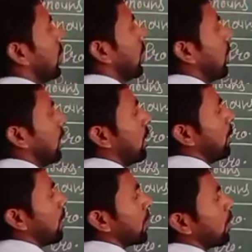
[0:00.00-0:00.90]

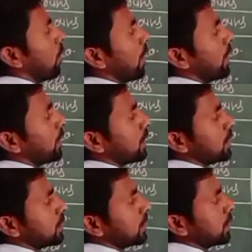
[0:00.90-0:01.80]
Rohan
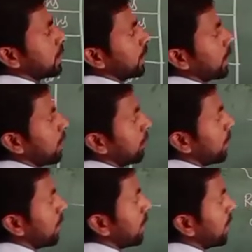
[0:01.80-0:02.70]
is a
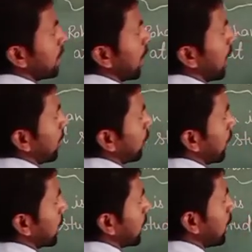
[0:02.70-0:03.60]
very hard
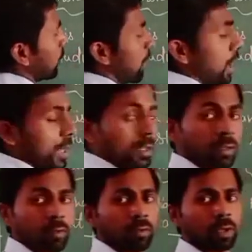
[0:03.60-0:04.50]
working boy.
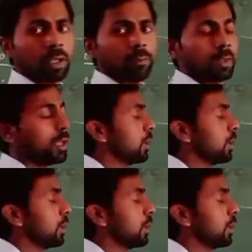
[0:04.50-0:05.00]
Okay,